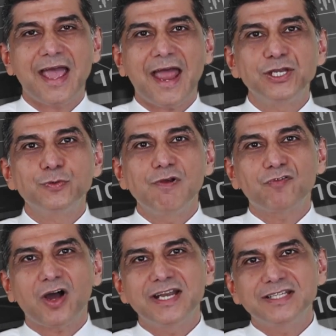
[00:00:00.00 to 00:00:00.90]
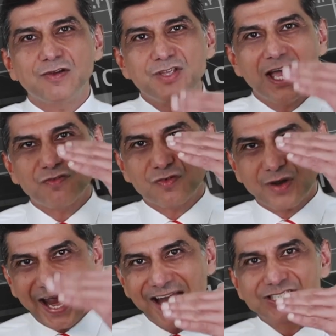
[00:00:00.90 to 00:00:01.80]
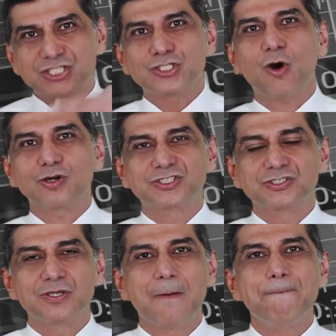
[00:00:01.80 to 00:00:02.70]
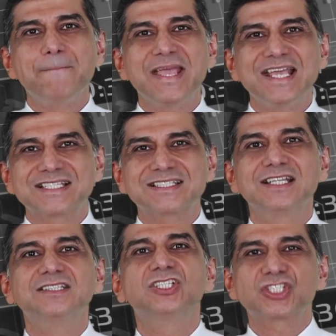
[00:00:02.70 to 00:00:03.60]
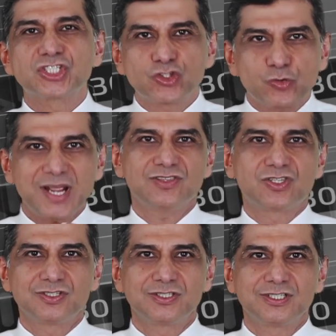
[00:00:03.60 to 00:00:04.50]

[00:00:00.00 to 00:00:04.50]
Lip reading: And you will find that we have ranked stocks based the strength